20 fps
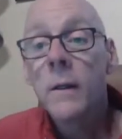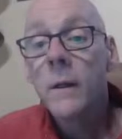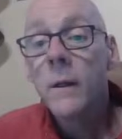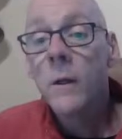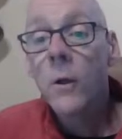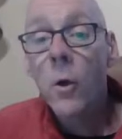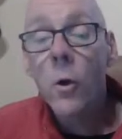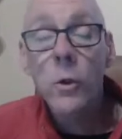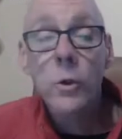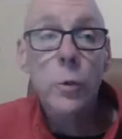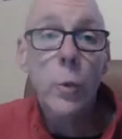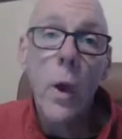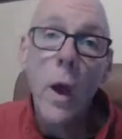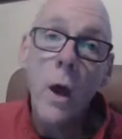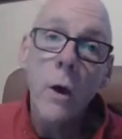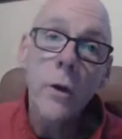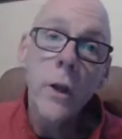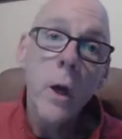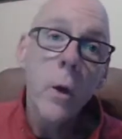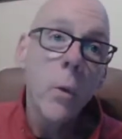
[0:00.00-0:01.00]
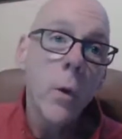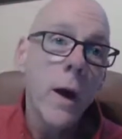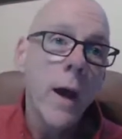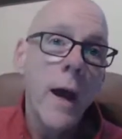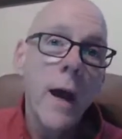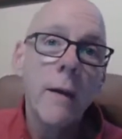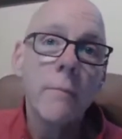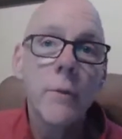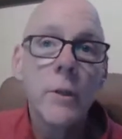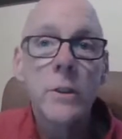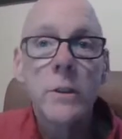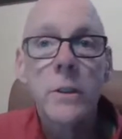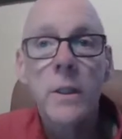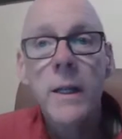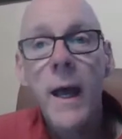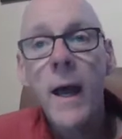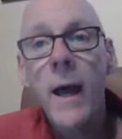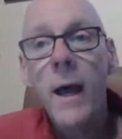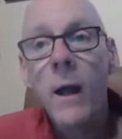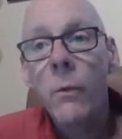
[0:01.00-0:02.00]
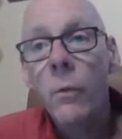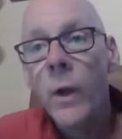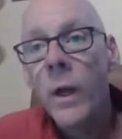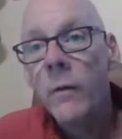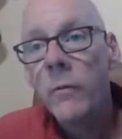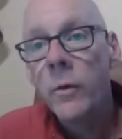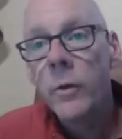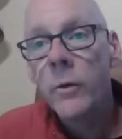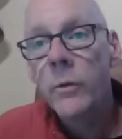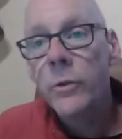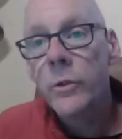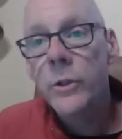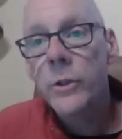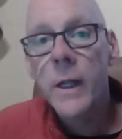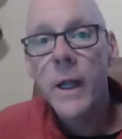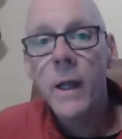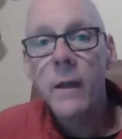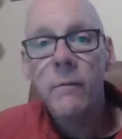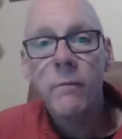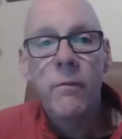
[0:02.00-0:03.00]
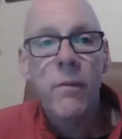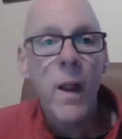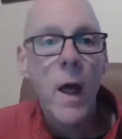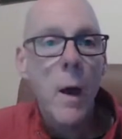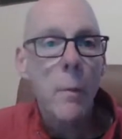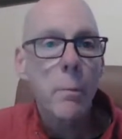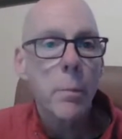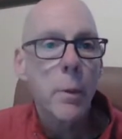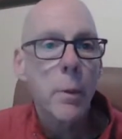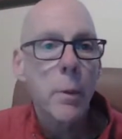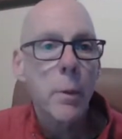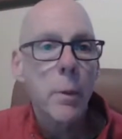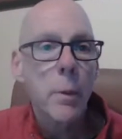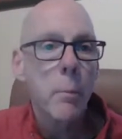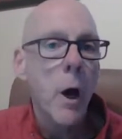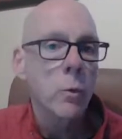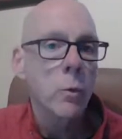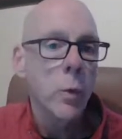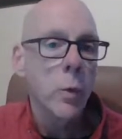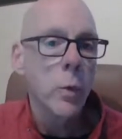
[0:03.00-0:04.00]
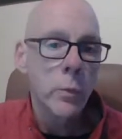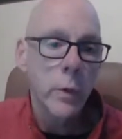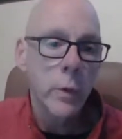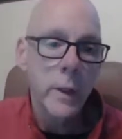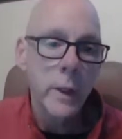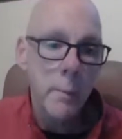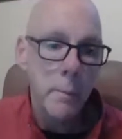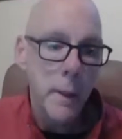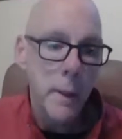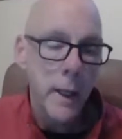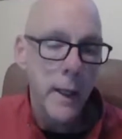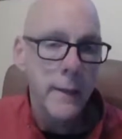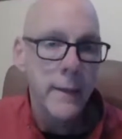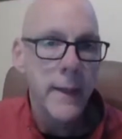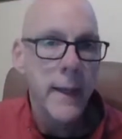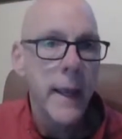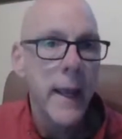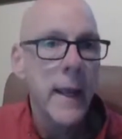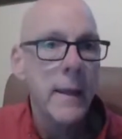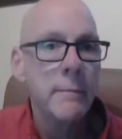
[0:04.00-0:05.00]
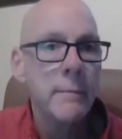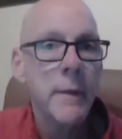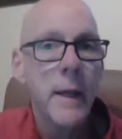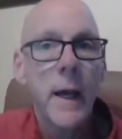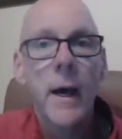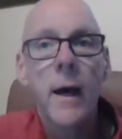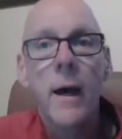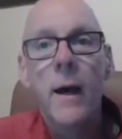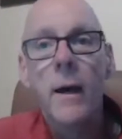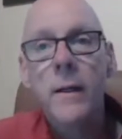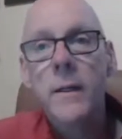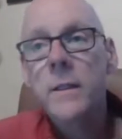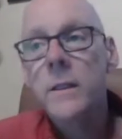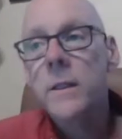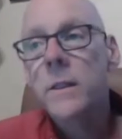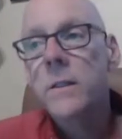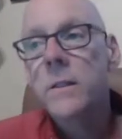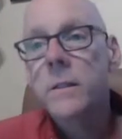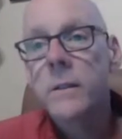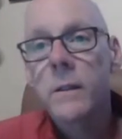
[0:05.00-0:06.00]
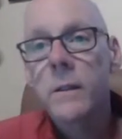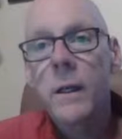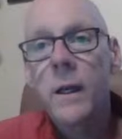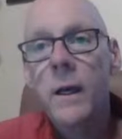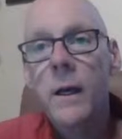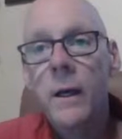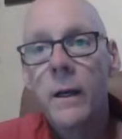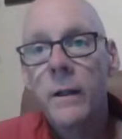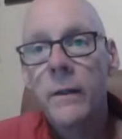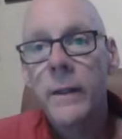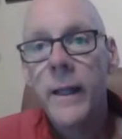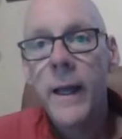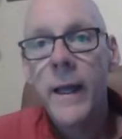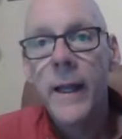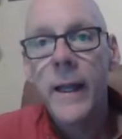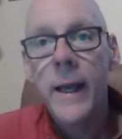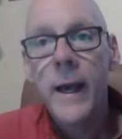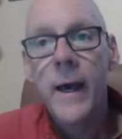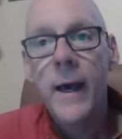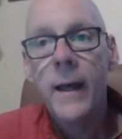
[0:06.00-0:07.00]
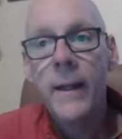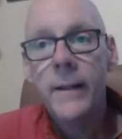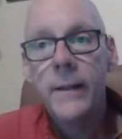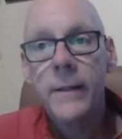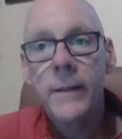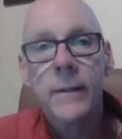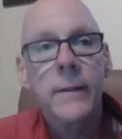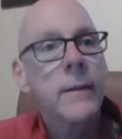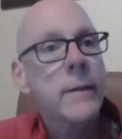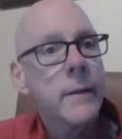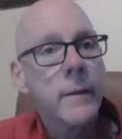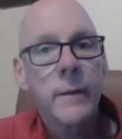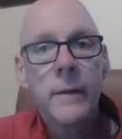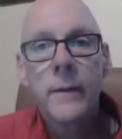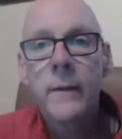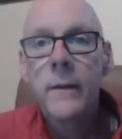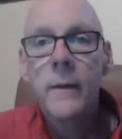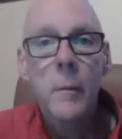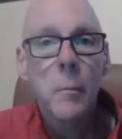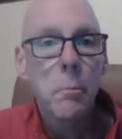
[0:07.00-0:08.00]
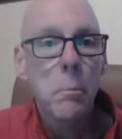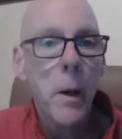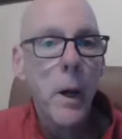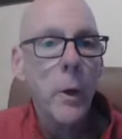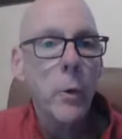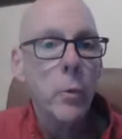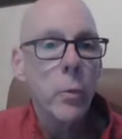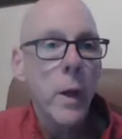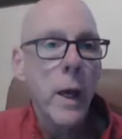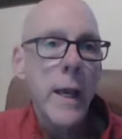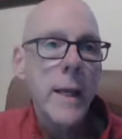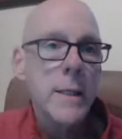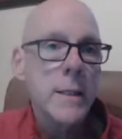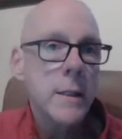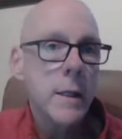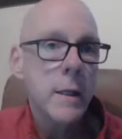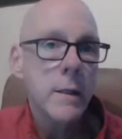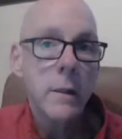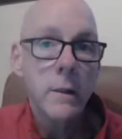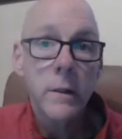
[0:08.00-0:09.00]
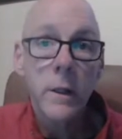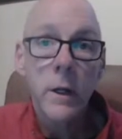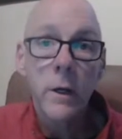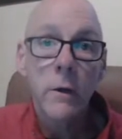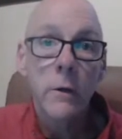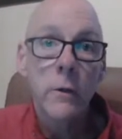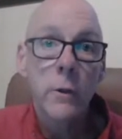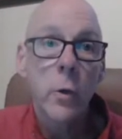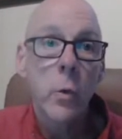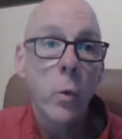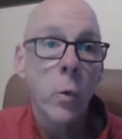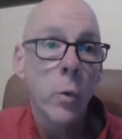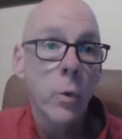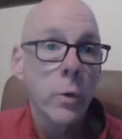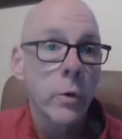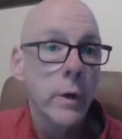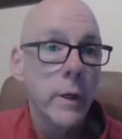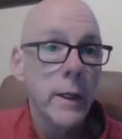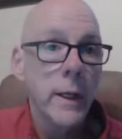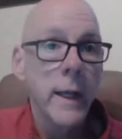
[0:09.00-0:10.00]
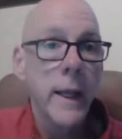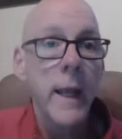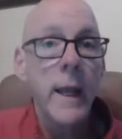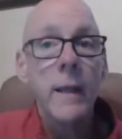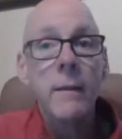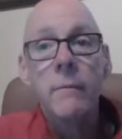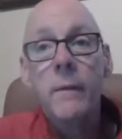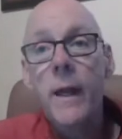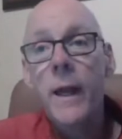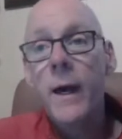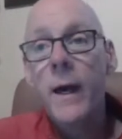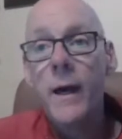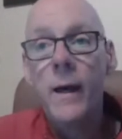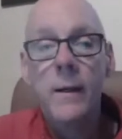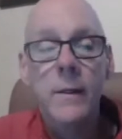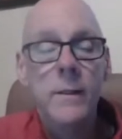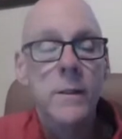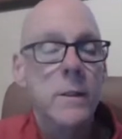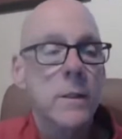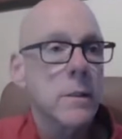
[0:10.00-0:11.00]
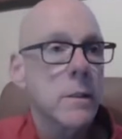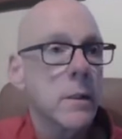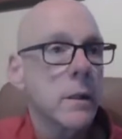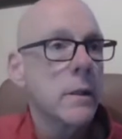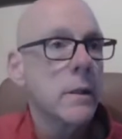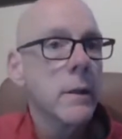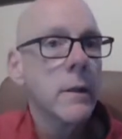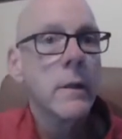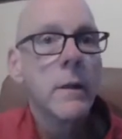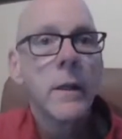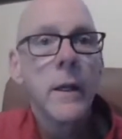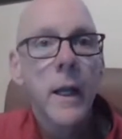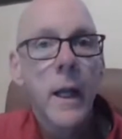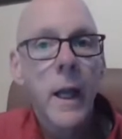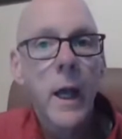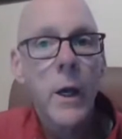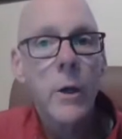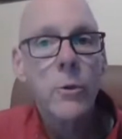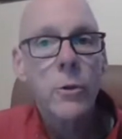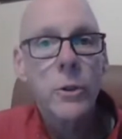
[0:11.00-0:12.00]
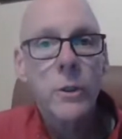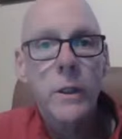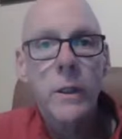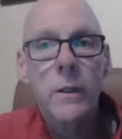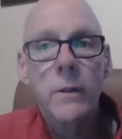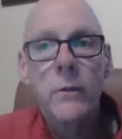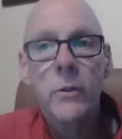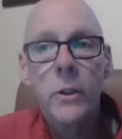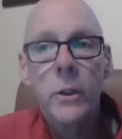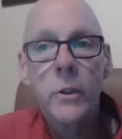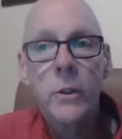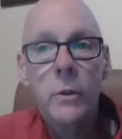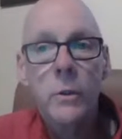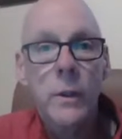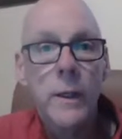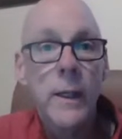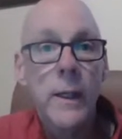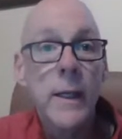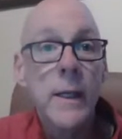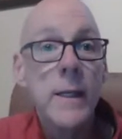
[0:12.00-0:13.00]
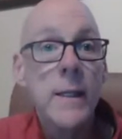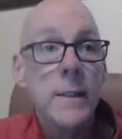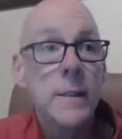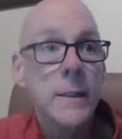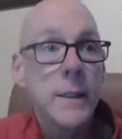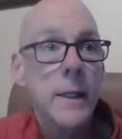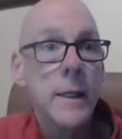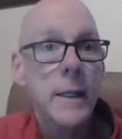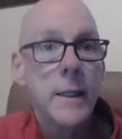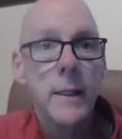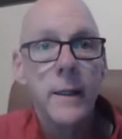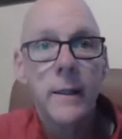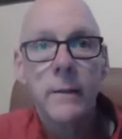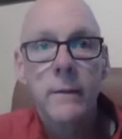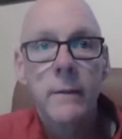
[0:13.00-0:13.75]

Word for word: Of course, we all know what happened to Saniya Rivers and Flopper Baldwin when they played the Gamecocks. Uh, they got boat raced in the third quarter, and the Gamecocks coasted to an easy